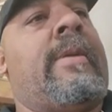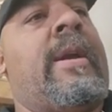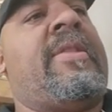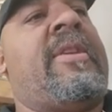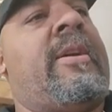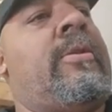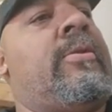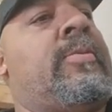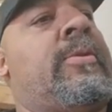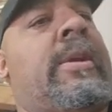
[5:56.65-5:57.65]
I thought you were
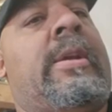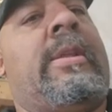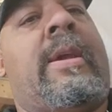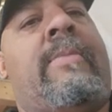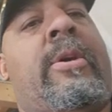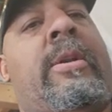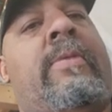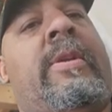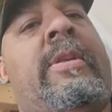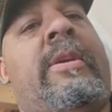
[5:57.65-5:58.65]
supposed to hit that button
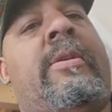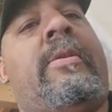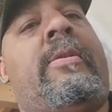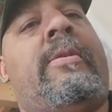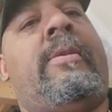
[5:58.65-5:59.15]
right there